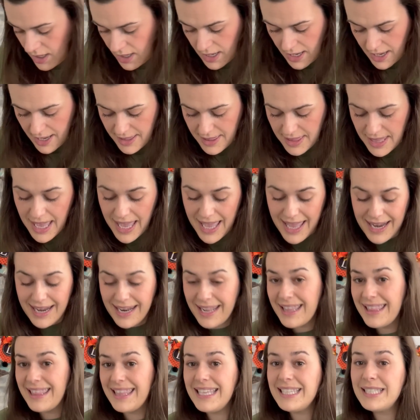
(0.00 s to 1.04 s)
And
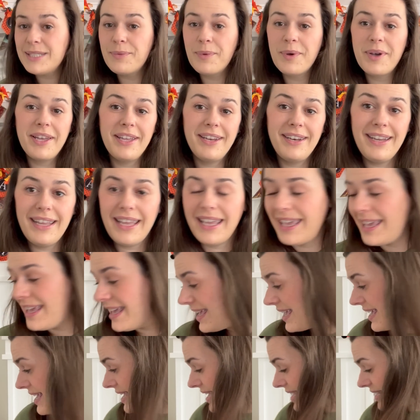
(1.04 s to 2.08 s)
then this one
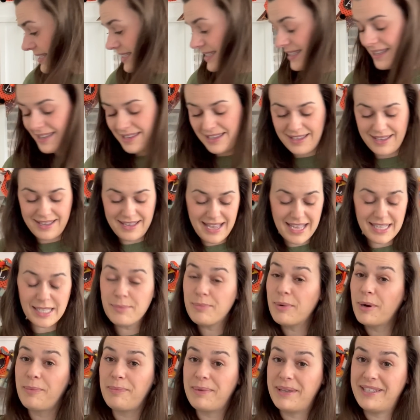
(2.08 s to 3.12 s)
has a
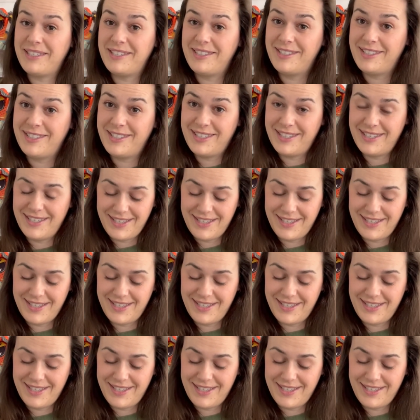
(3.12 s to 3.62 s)
purpose.